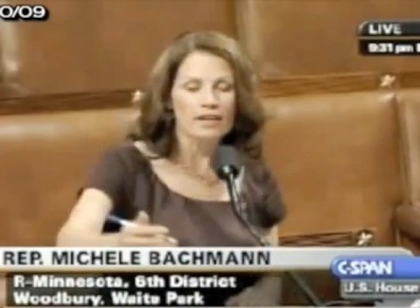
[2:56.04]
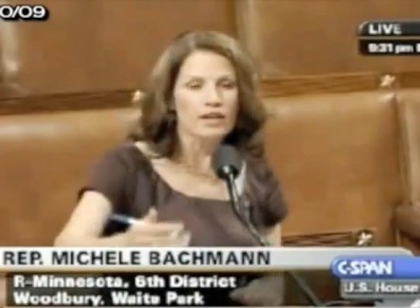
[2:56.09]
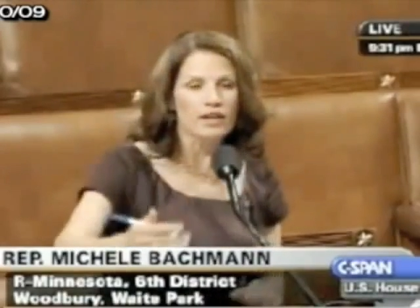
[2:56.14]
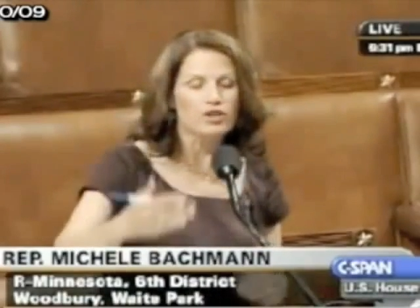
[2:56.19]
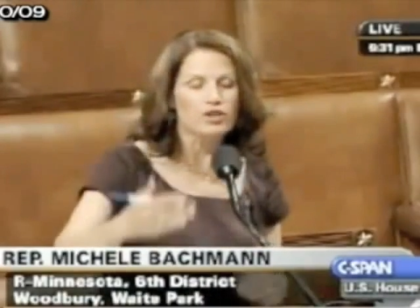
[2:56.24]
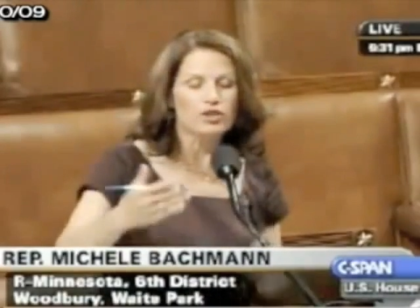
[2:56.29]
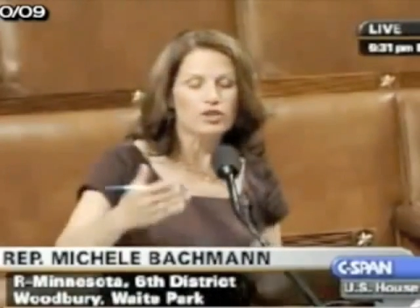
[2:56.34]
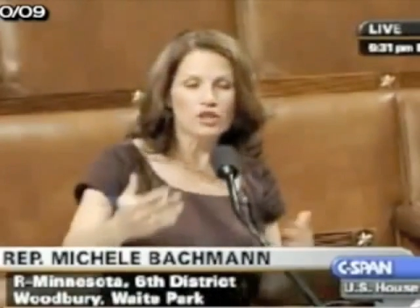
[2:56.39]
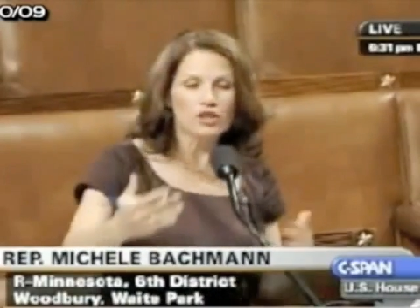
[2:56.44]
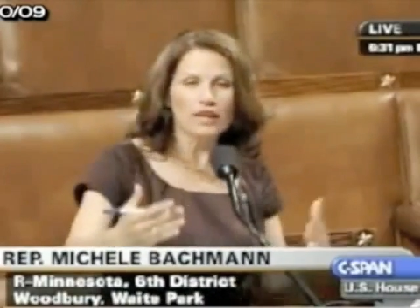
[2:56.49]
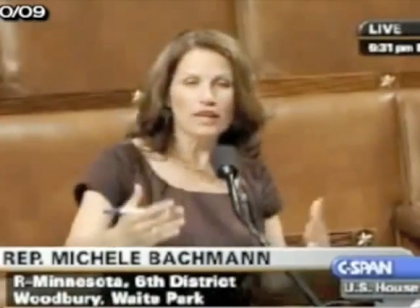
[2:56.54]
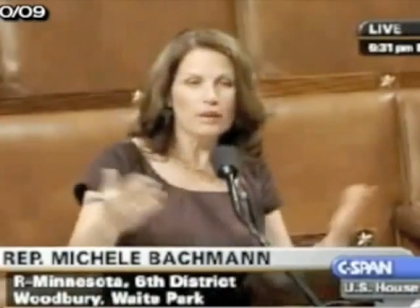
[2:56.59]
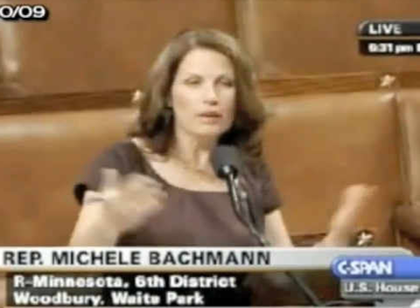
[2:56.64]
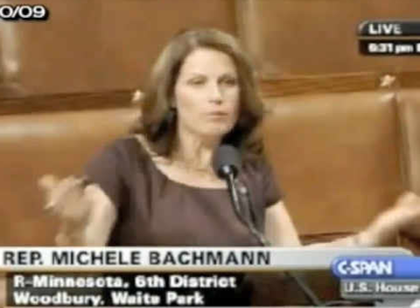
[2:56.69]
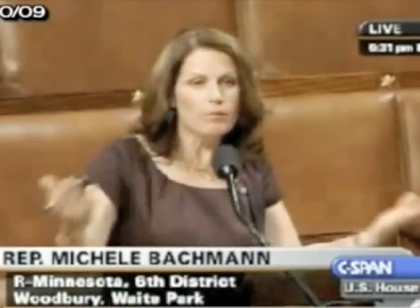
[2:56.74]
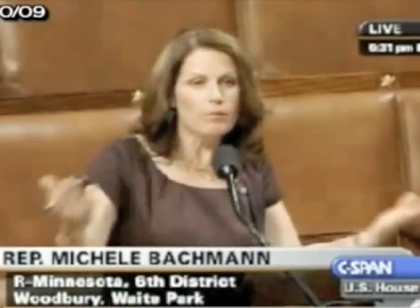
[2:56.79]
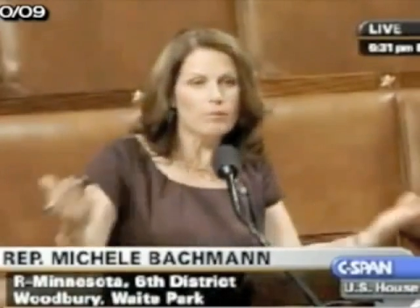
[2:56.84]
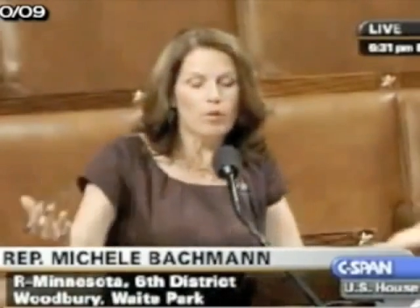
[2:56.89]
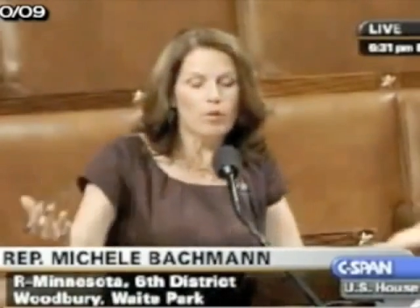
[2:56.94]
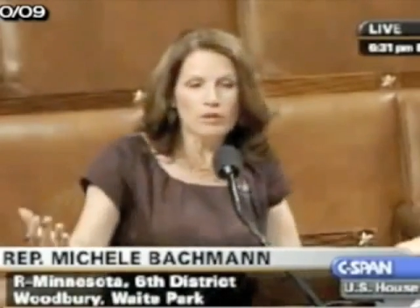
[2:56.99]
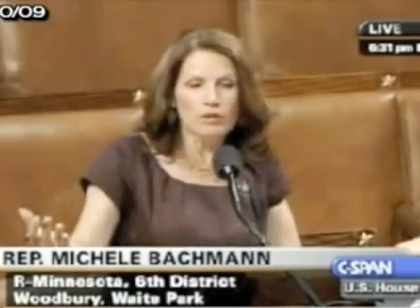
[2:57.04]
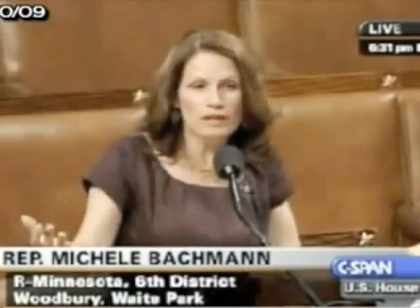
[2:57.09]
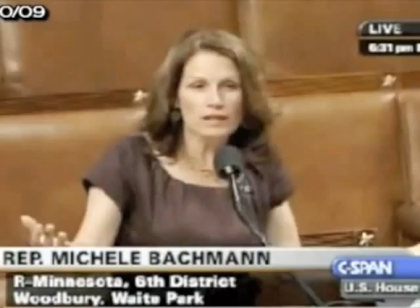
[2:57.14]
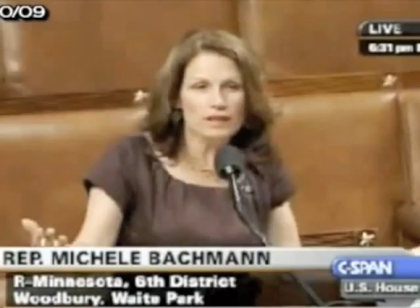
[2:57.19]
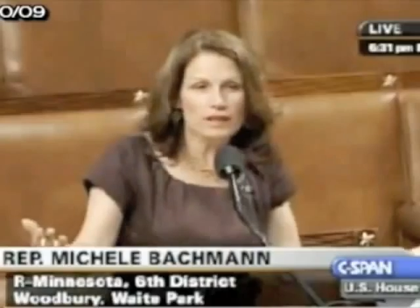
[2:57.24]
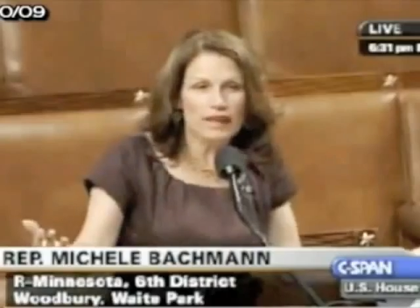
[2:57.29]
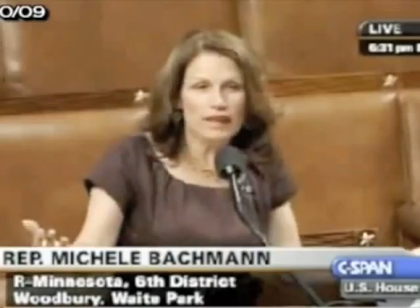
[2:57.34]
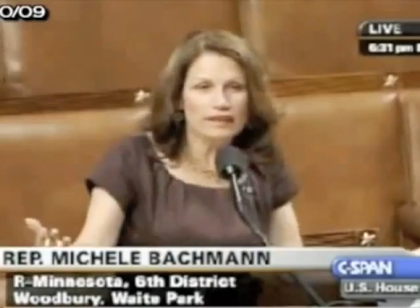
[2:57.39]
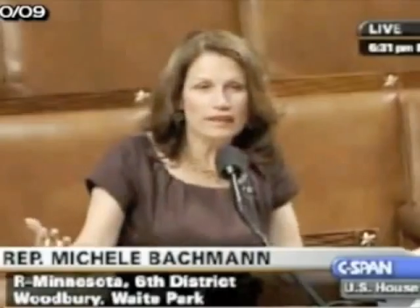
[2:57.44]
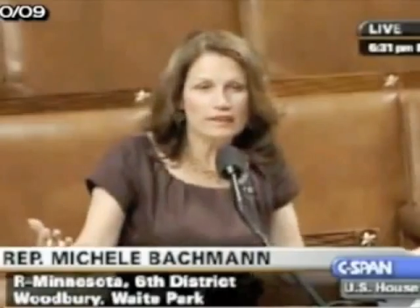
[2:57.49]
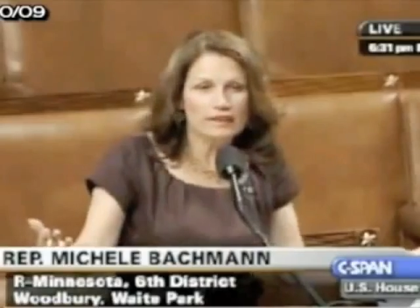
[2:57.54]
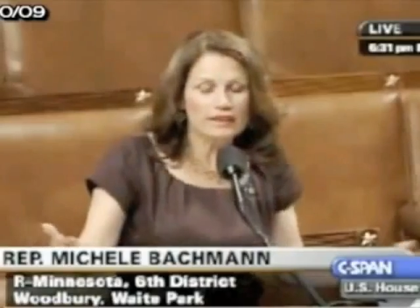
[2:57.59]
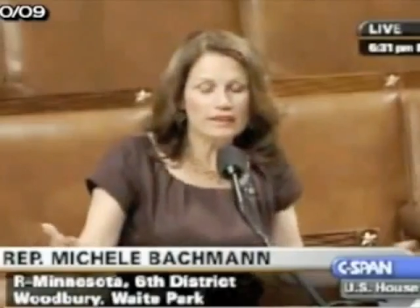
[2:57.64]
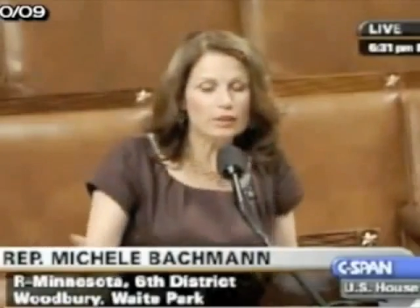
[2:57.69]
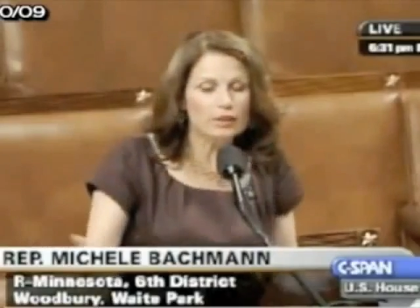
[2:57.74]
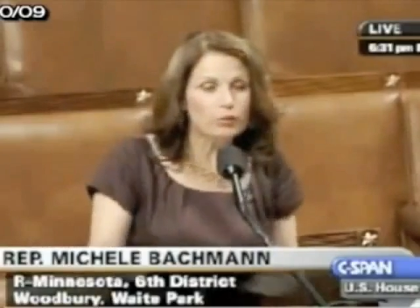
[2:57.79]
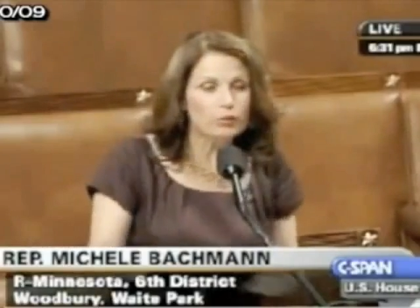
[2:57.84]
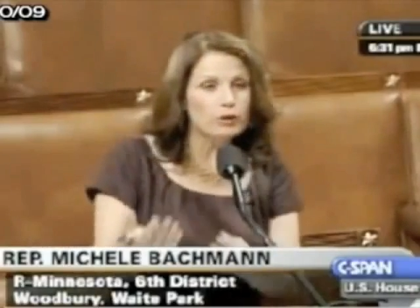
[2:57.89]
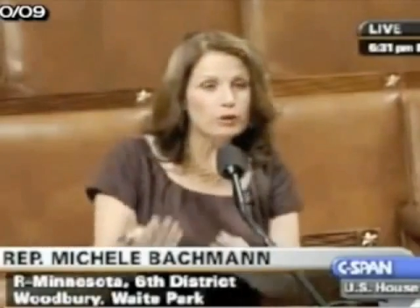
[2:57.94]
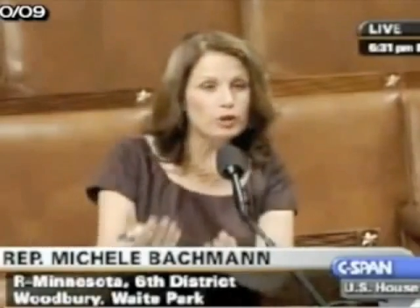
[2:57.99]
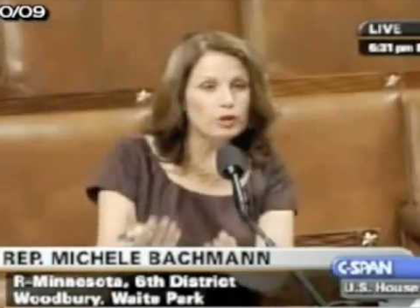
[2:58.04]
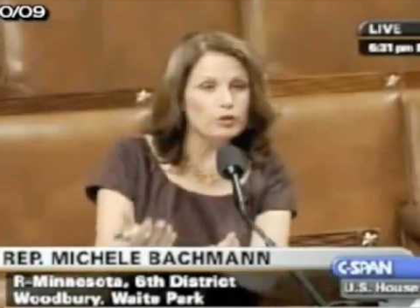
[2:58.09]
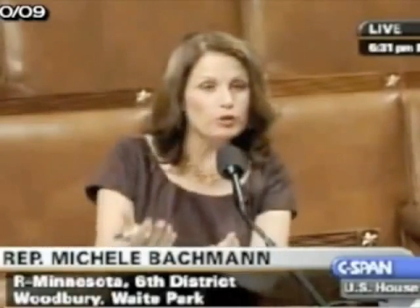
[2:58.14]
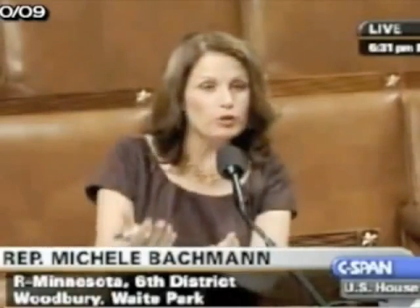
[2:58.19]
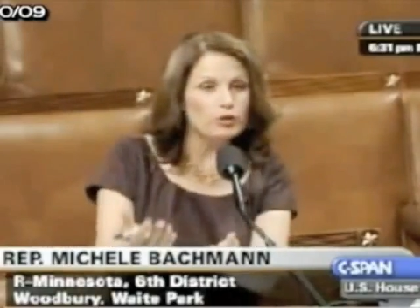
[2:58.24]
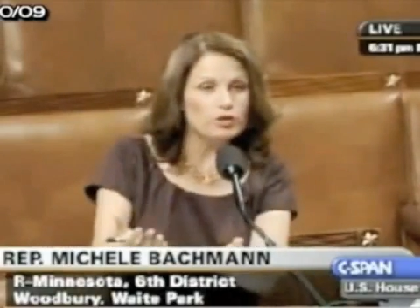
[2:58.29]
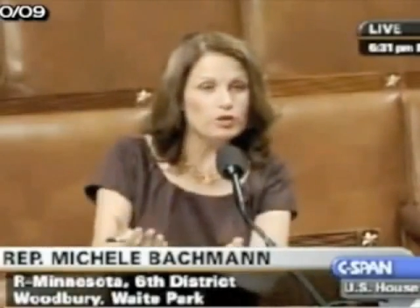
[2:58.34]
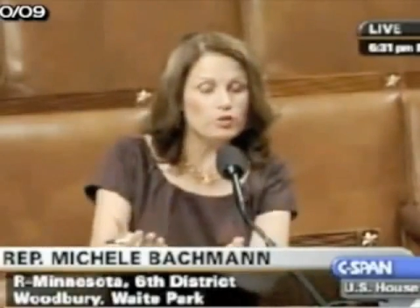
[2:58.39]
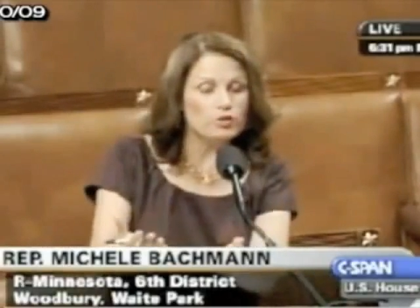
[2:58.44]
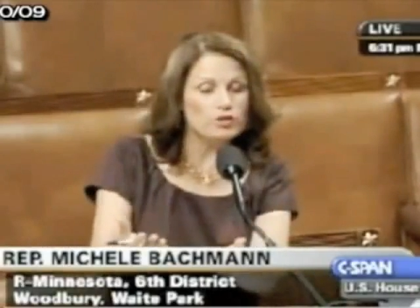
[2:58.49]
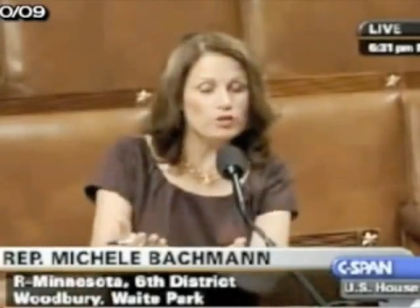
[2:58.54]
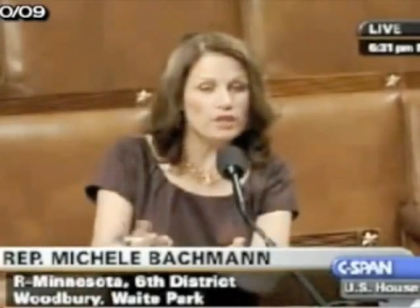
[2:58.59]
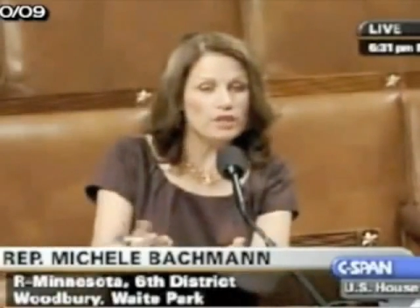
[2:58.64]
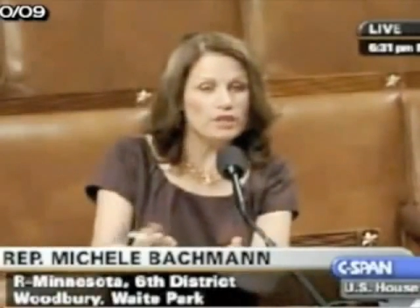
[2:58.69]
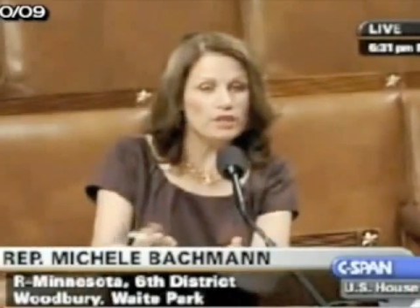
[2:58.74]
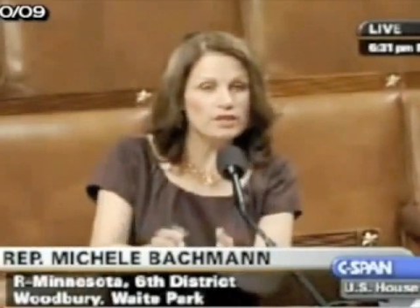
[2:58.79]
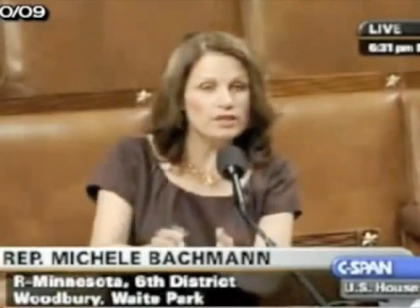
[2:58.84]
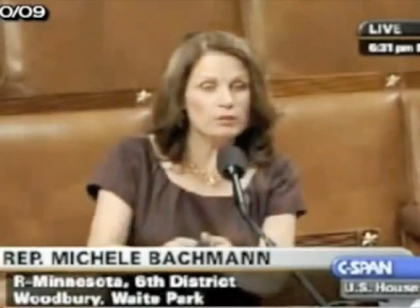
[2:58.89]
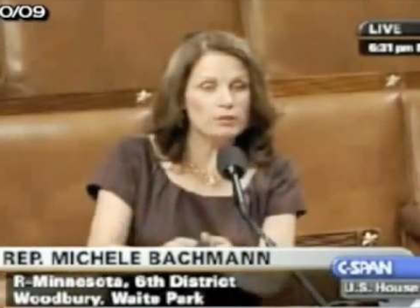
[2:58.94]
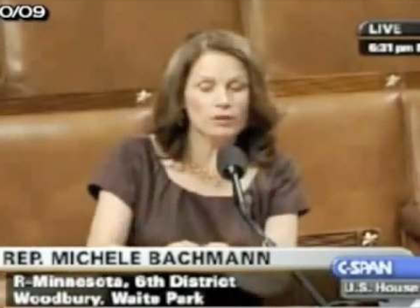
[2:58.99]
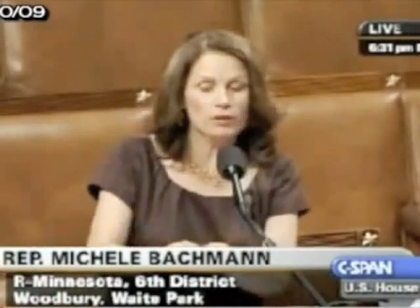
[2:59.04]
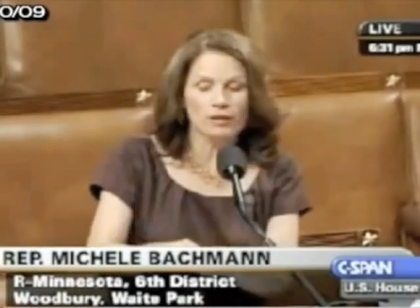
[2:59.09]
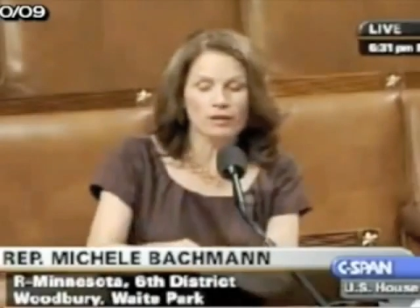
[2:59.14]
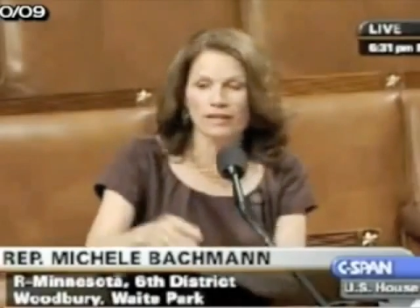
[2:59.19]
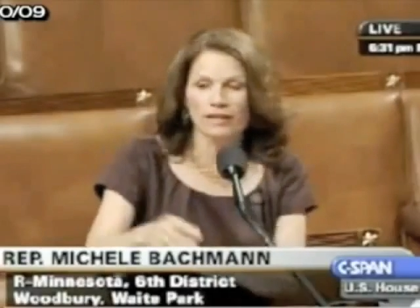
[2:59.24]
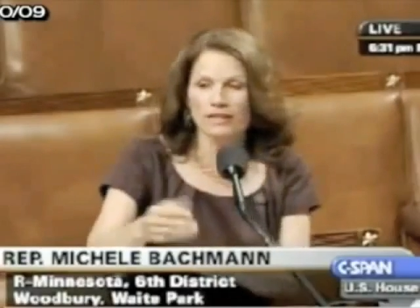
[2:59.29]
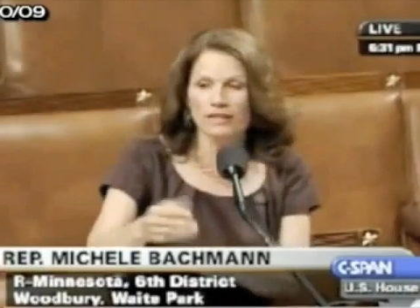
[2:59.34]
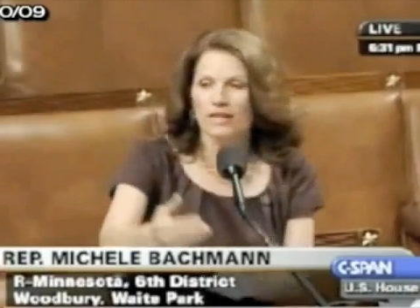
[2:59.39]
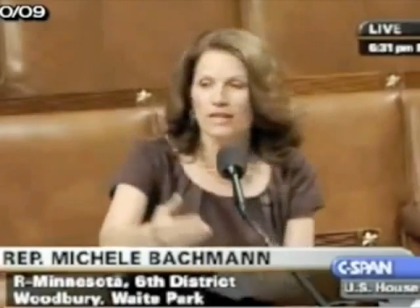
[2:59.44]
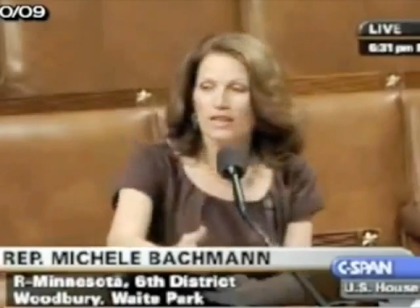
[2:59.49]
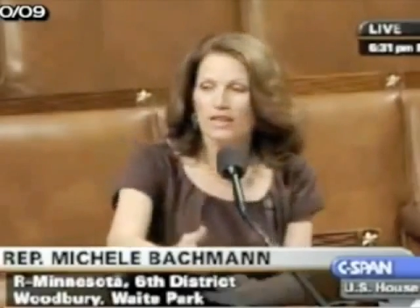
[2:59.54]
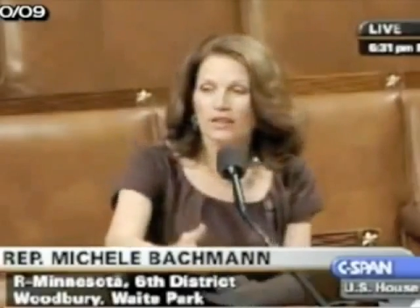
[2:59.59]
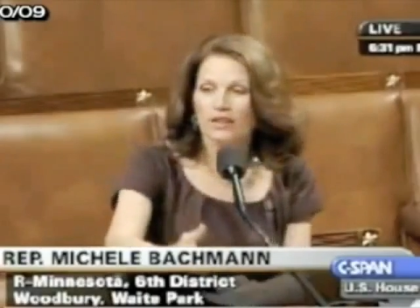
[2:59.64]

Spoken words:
GM most likely will use those customer lists.